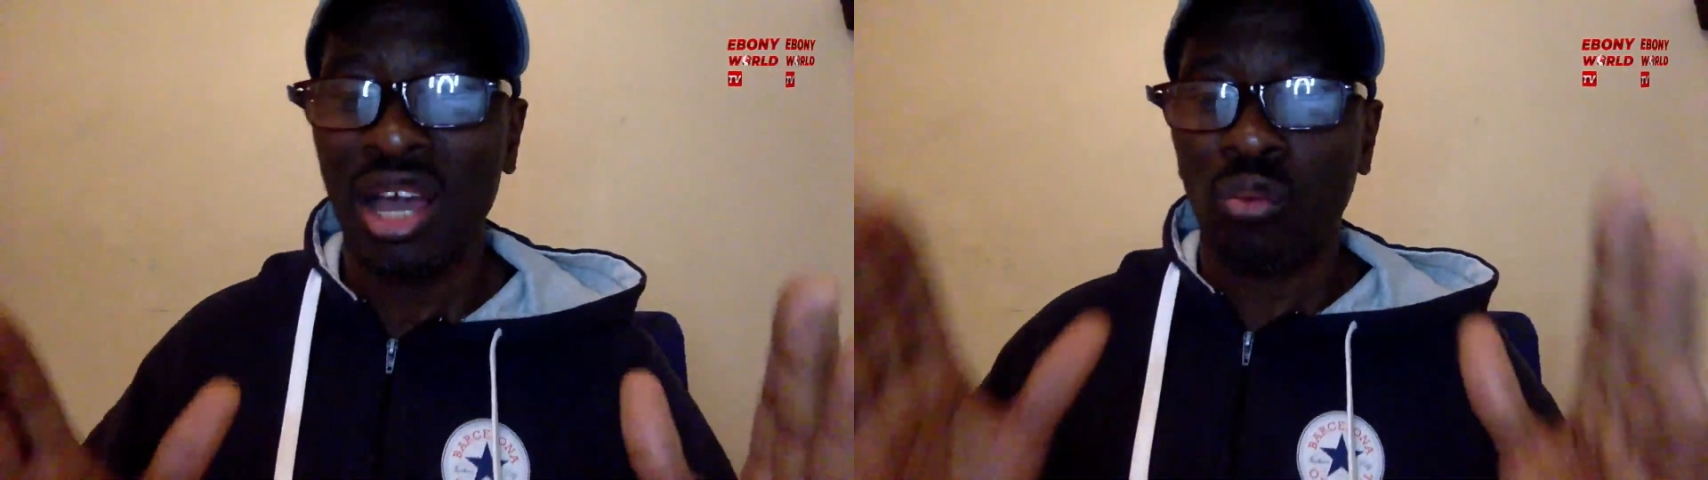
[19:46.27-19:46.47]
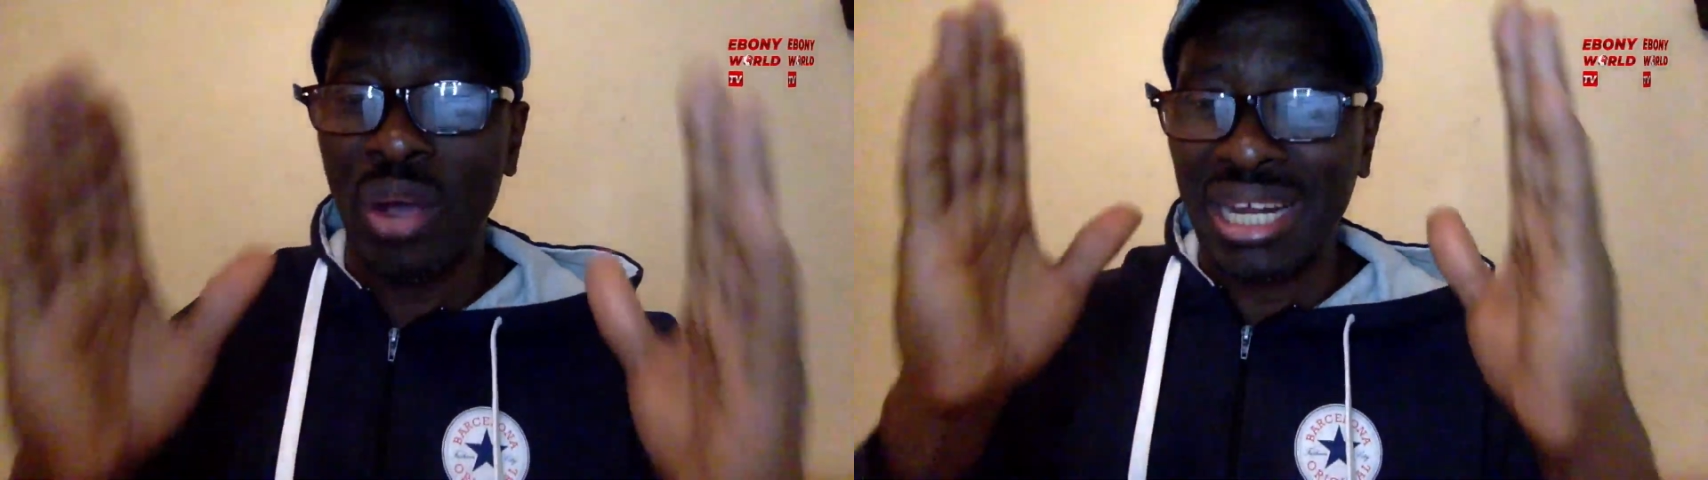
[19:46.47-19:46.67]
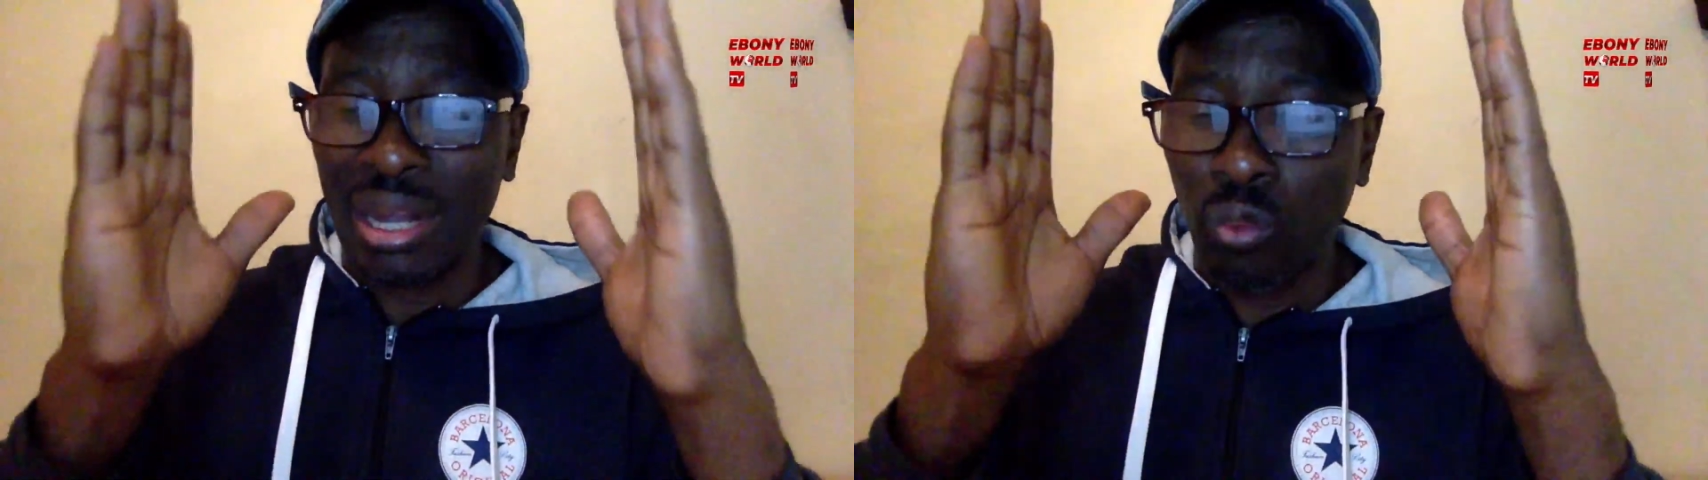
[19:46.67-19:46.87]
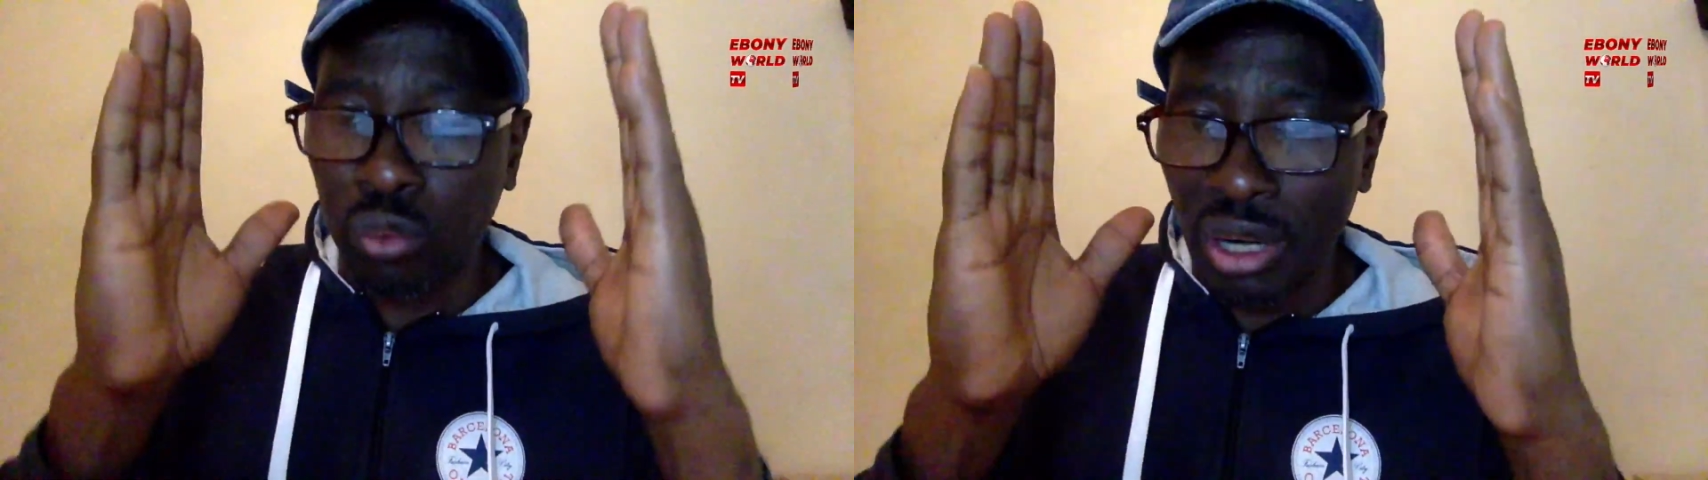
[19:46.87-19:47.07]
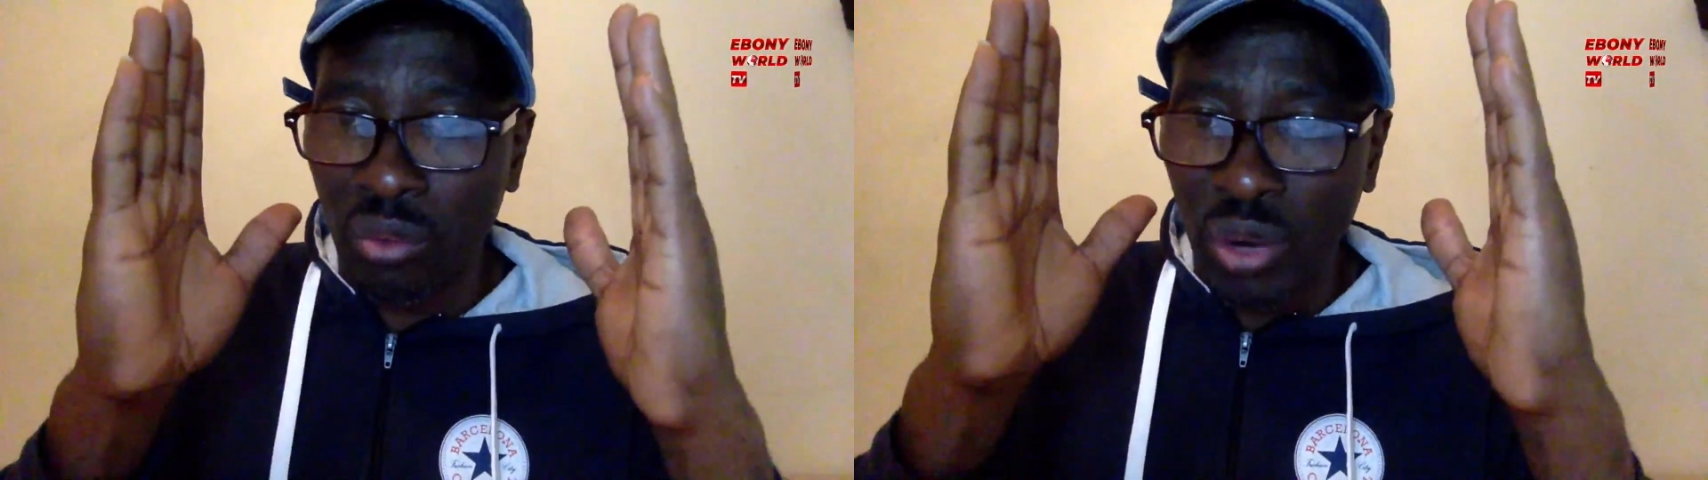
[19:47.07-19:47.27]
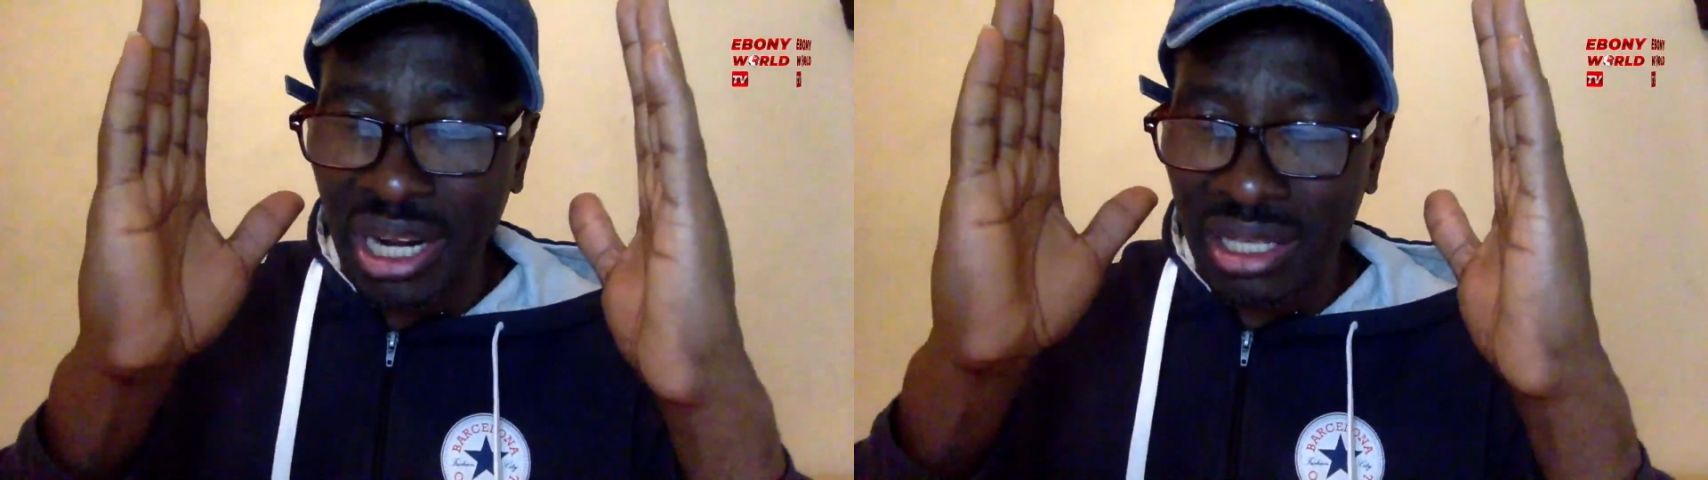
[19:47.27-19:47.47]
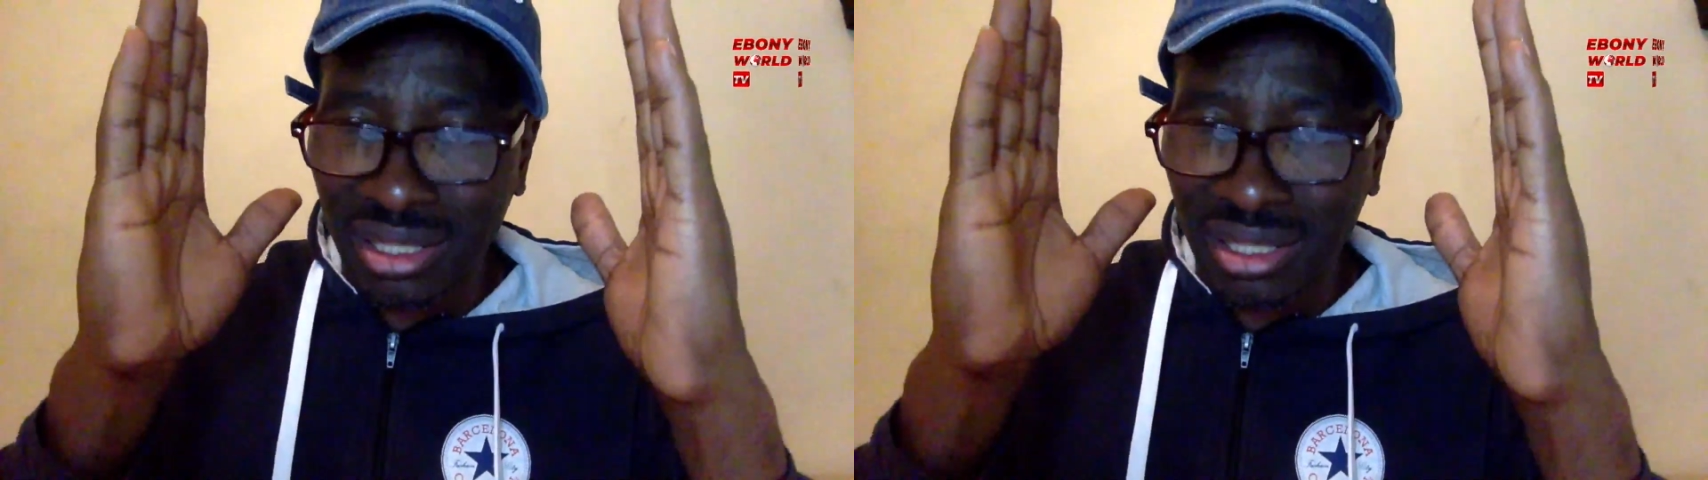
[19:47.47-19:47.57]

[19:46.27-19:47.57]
with the